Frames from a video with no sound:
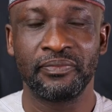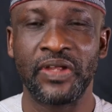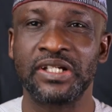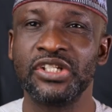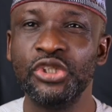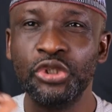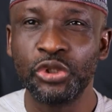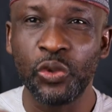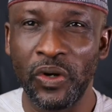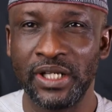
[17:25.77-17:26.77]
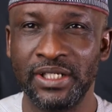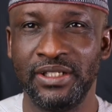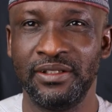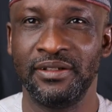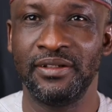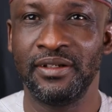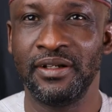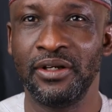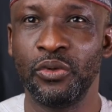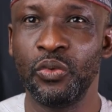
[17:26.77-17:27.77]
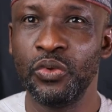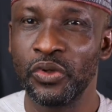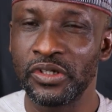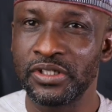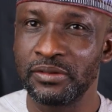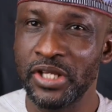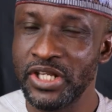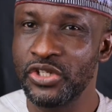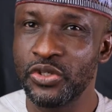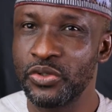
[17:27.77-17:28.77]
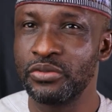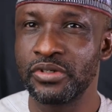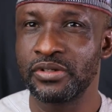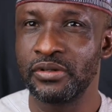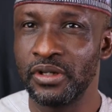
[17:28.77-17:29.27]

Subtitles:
that usually will not execute